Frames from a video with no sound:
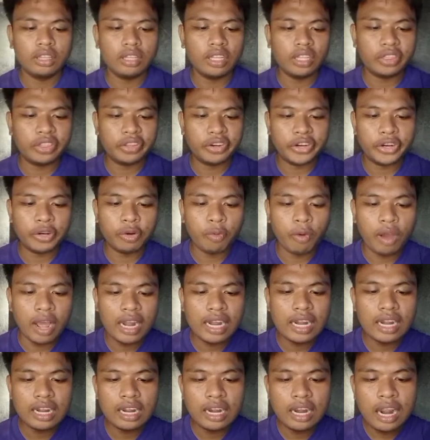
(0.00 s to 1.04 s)
The third
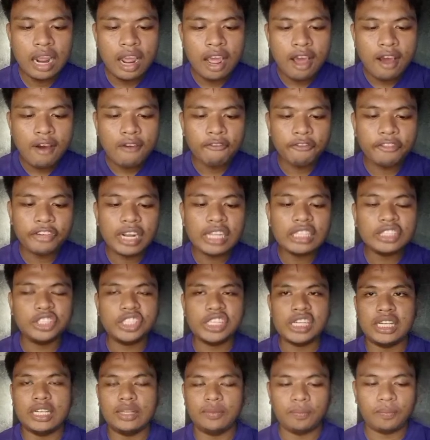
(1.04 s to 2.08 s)
one,
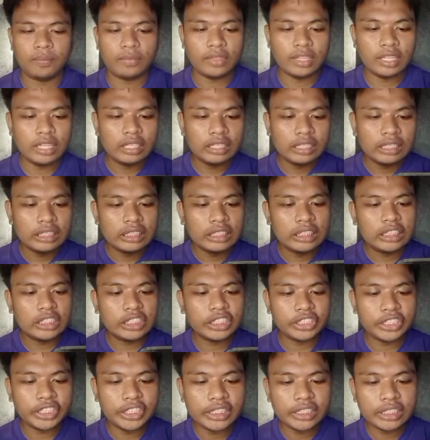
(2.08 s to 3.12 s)
branching.
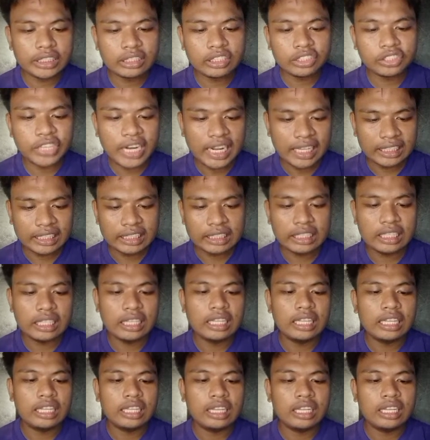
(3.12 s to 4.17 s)
Third trait.
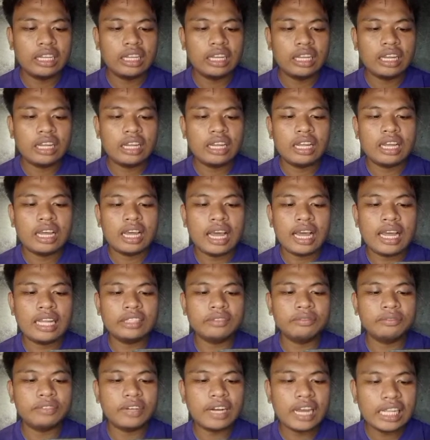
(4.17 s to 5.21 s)

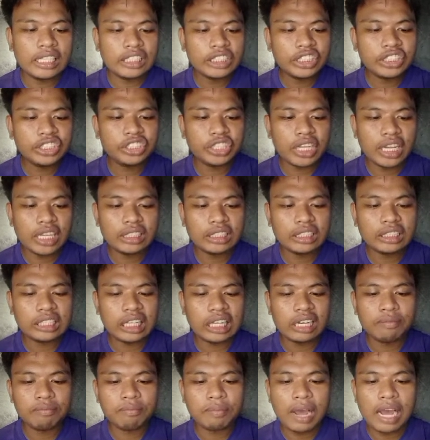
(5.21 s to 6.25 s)
Unbranched chains
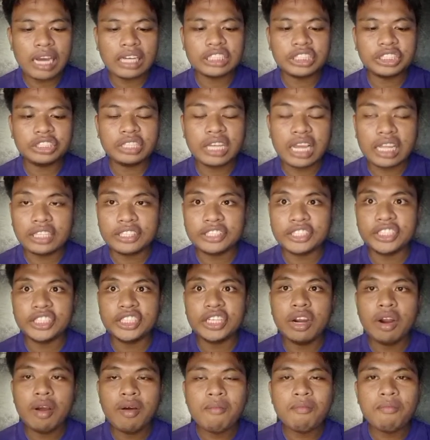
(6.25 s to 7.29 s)
can pack together
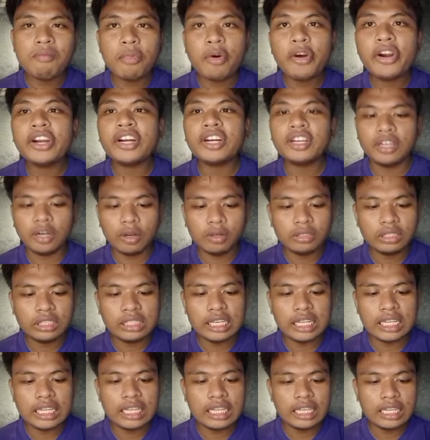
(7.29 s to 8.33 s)
more
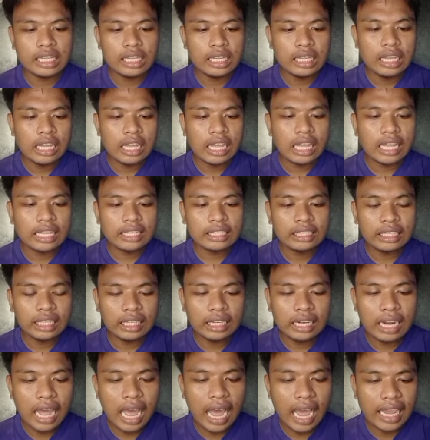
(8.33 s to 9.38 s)
closely
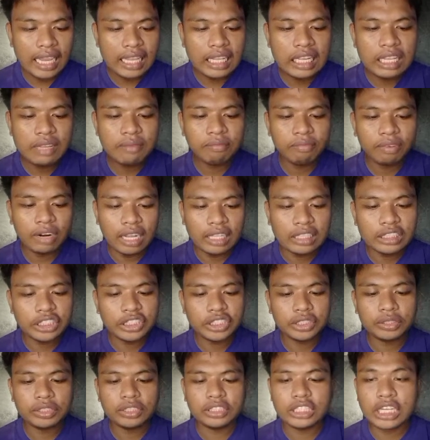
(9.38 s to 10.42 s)
than highly
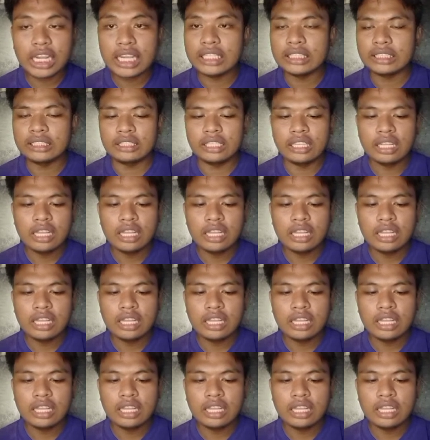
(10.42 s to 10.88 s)
branched chains,